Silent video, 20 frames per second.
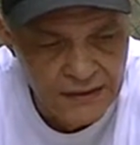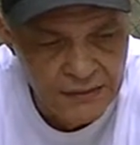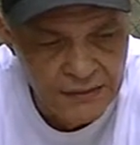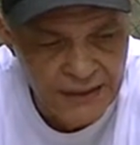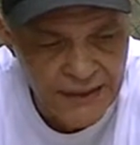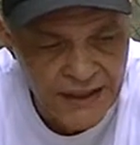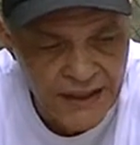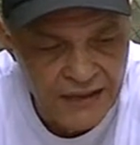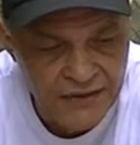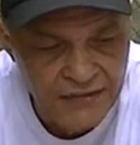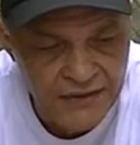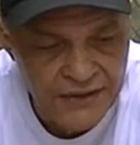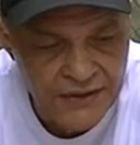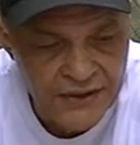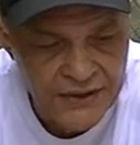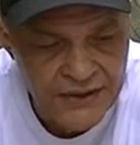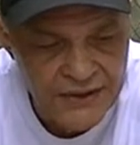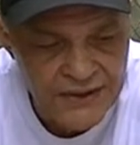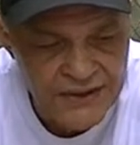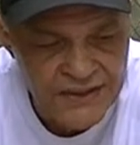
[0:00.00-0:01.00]
we have
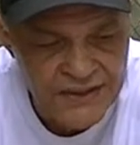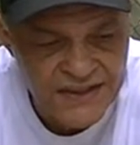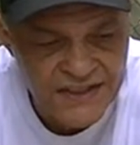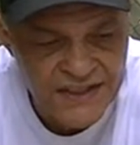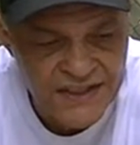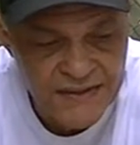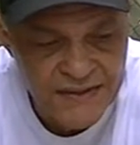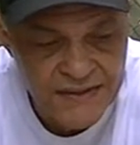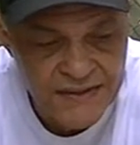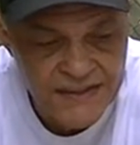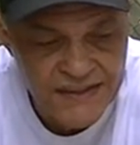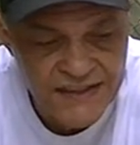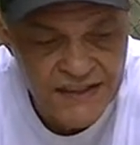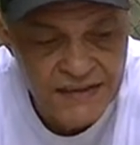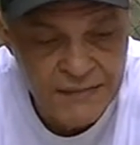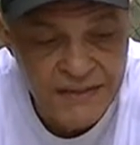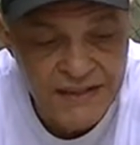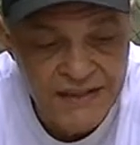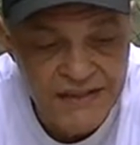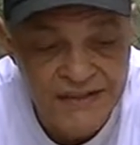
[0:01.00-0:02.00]
here the
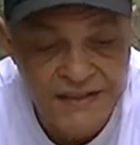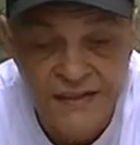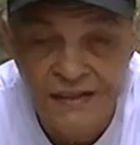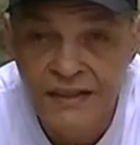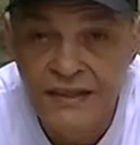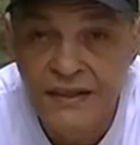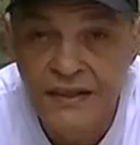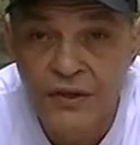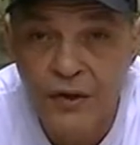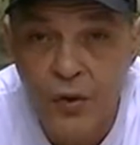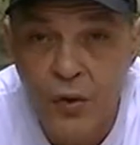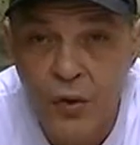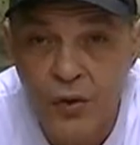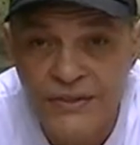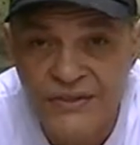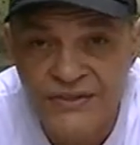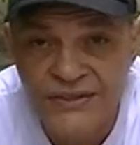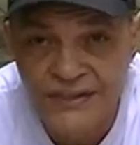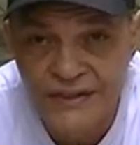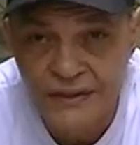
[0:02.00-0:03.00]
CBC,
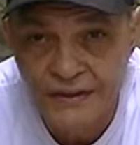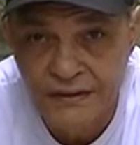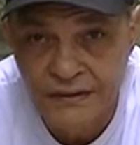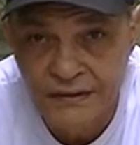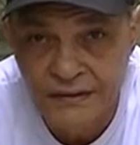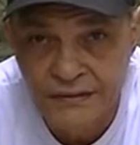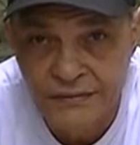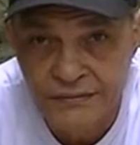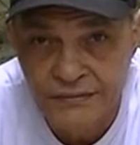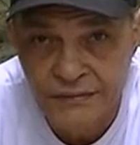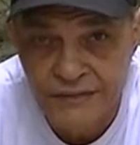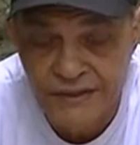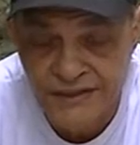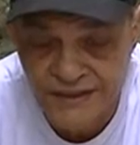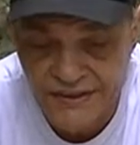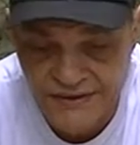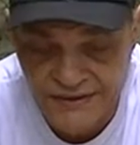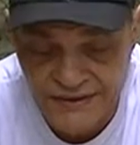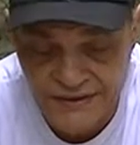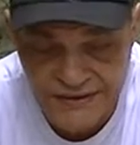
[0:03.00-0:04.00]
Rossi, for
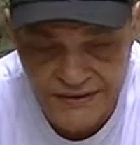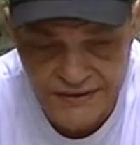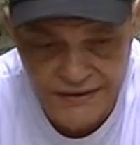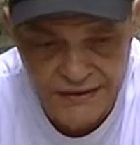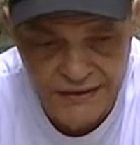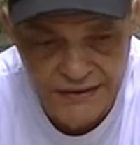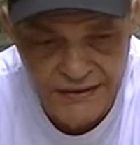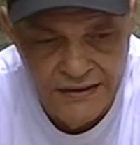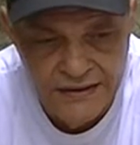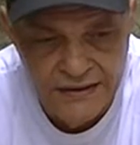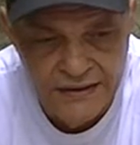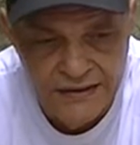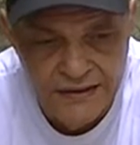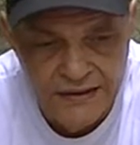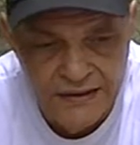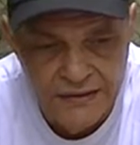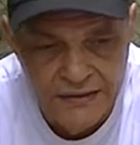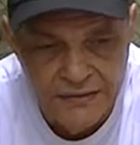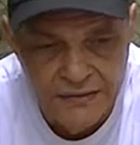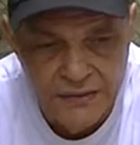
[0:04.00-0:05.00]

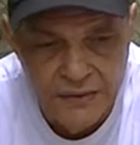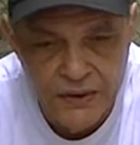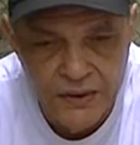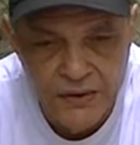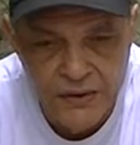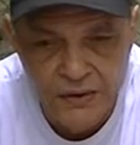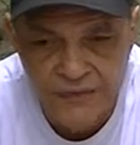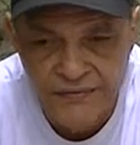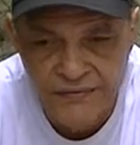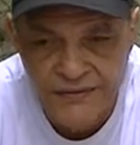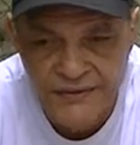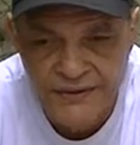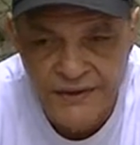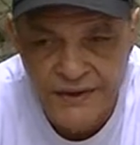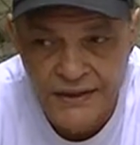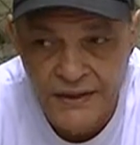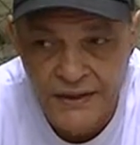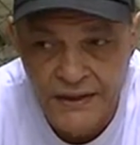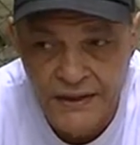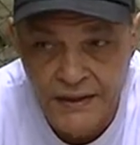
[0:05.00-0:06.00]
instance, one of the
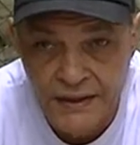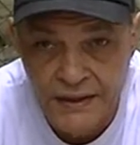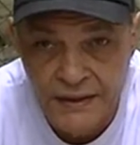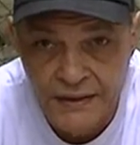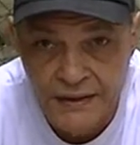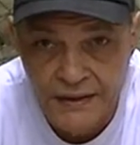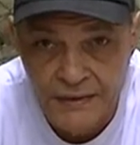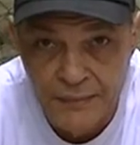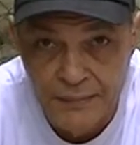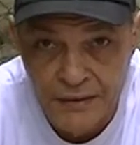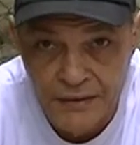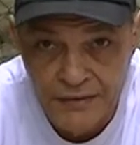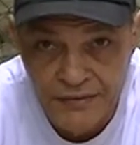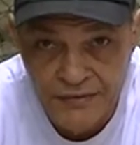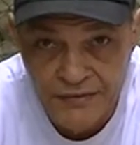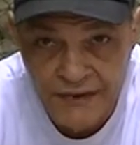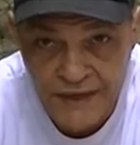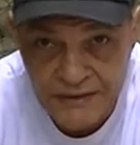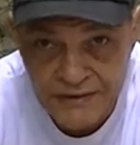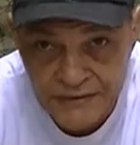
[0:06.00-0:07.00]

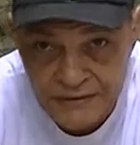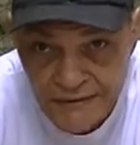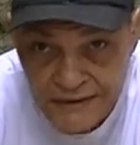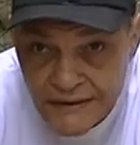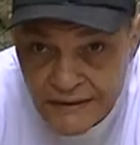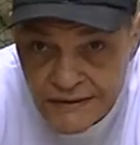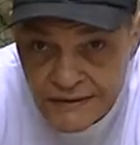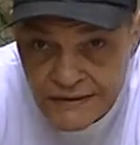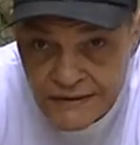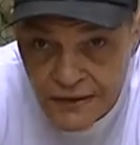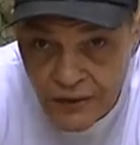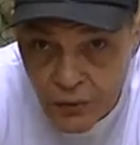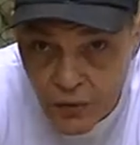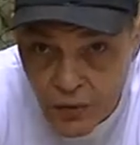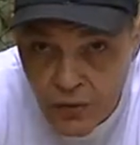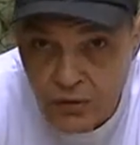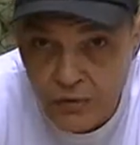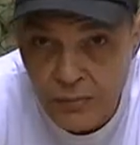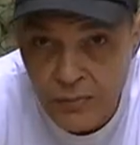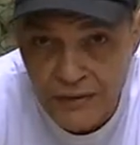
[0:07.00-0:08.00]
manufacturer,
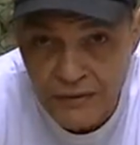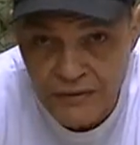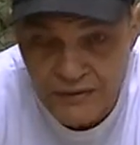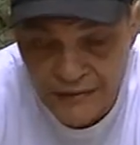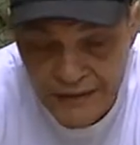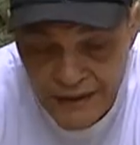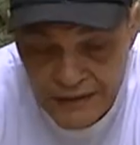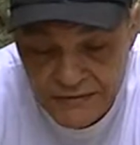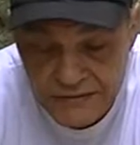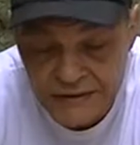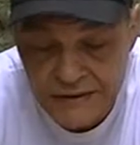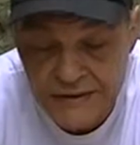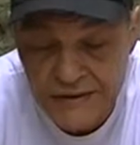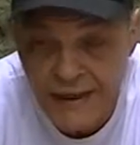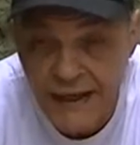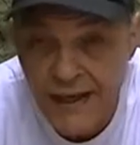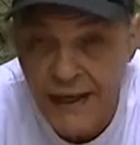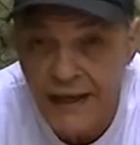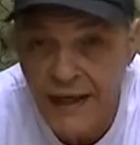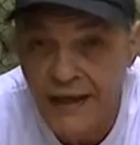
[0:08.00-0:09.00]
local manufacturer,
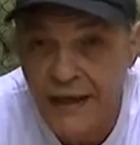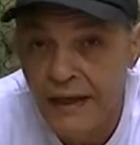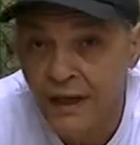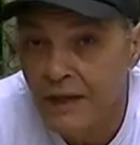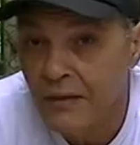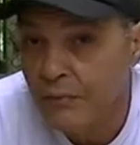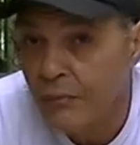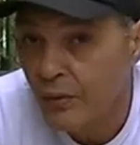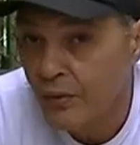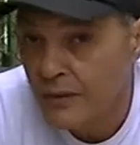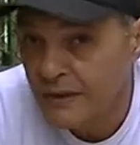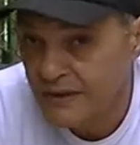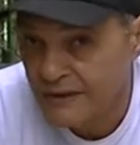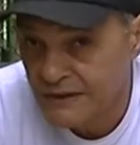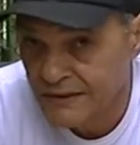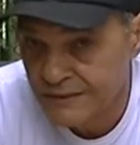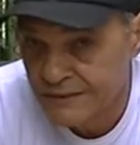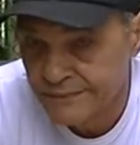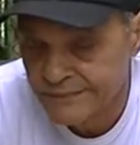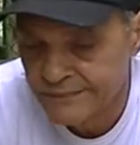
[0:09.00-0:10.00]
and
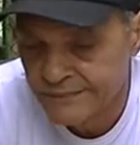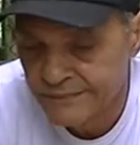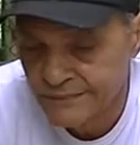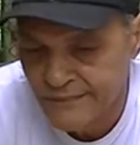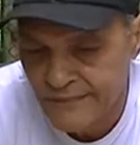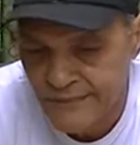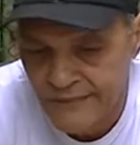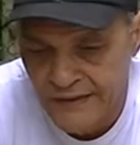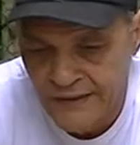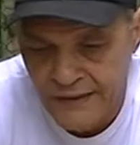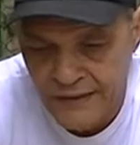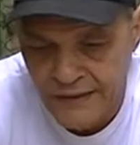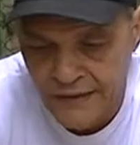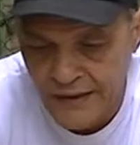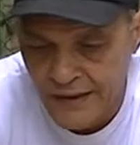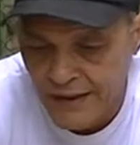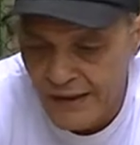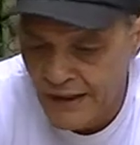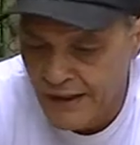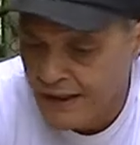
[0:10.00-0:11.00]
imported.
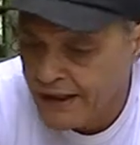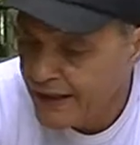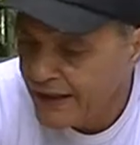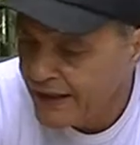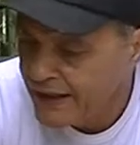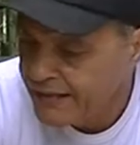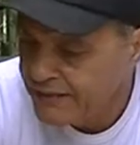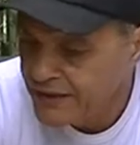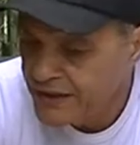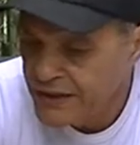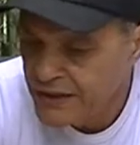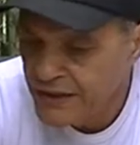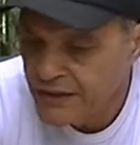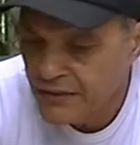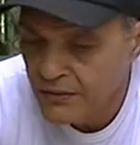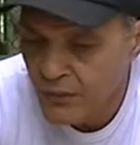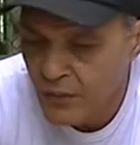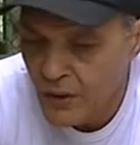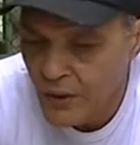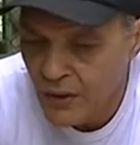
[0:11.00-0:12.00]
And I have
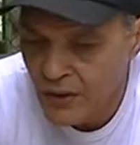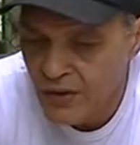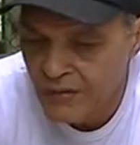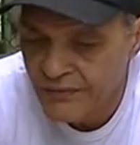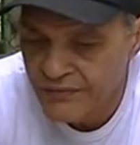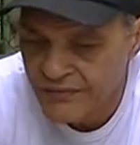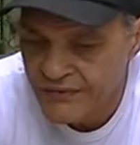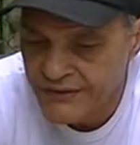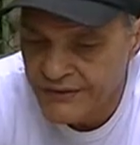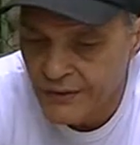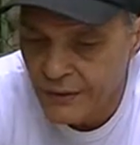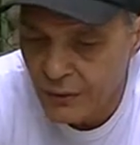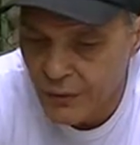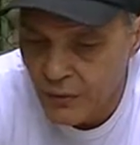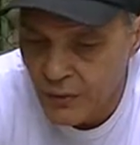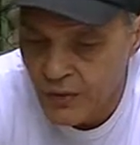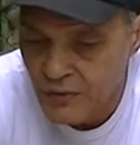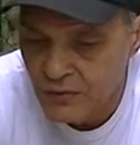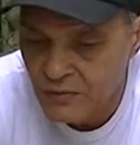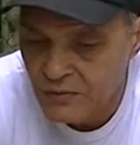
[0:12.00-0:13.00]
here one of the
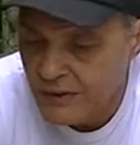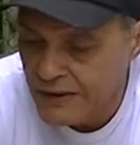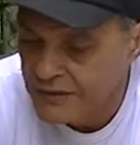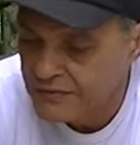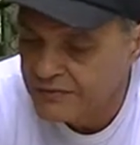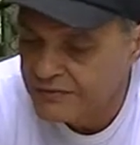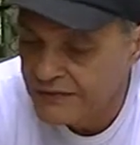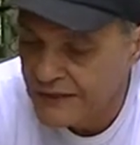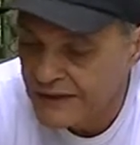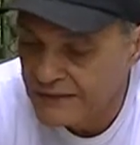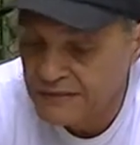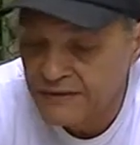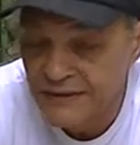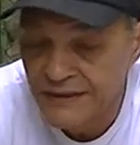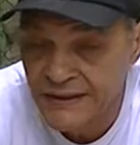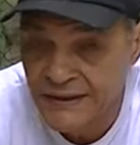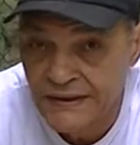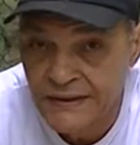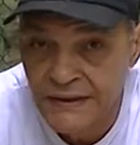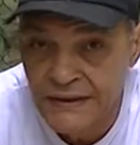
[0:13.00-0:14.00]
local manufacturer